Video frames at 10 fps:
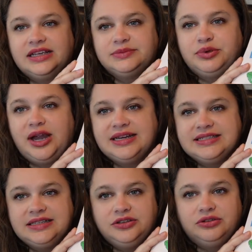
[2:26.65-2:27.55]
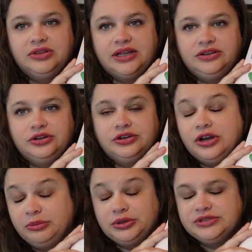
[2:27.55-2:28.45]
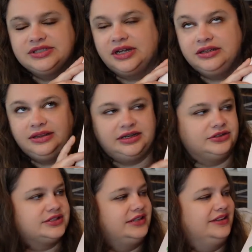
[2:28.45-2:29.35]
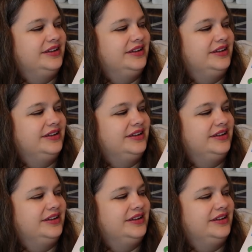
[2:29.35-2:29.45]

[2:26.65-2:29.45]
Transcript: has practicing your your numbers, not letters.